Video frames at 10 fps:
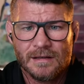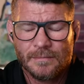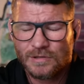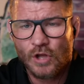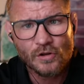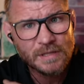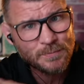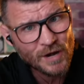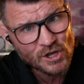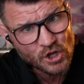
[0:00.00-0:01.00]
But not
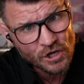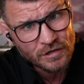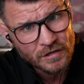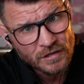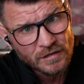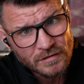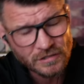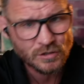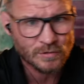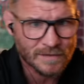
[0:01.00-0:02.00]
depression. They're
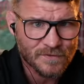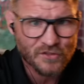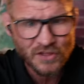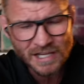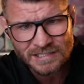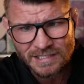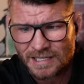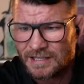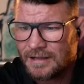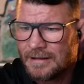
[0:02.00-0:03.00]
two different things, see?